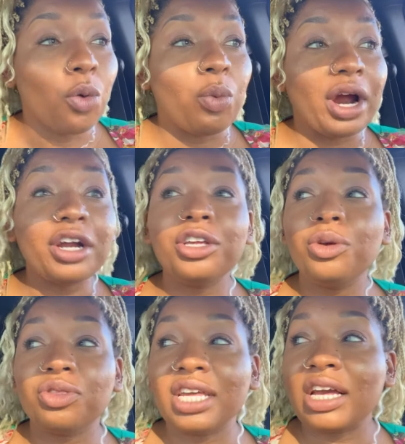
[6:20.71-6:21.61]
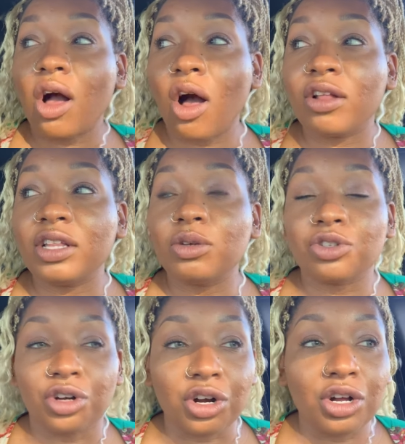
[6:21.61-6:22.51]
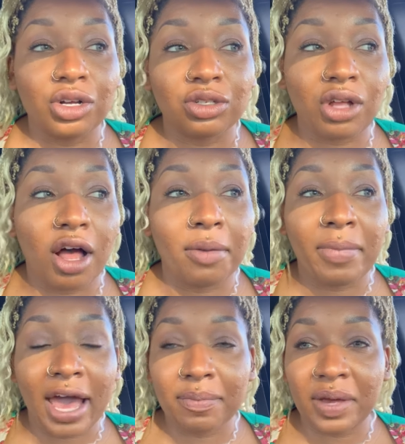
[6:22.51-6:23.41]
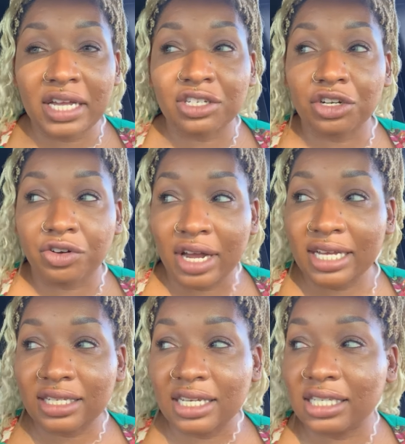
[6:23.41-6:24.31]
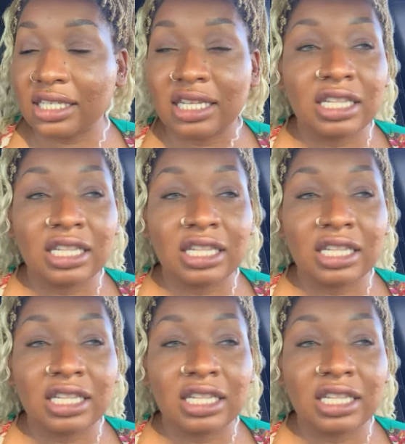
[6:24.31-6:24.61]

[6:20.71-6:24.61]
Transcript: Where do you think all those girls on Backpage and Craigslist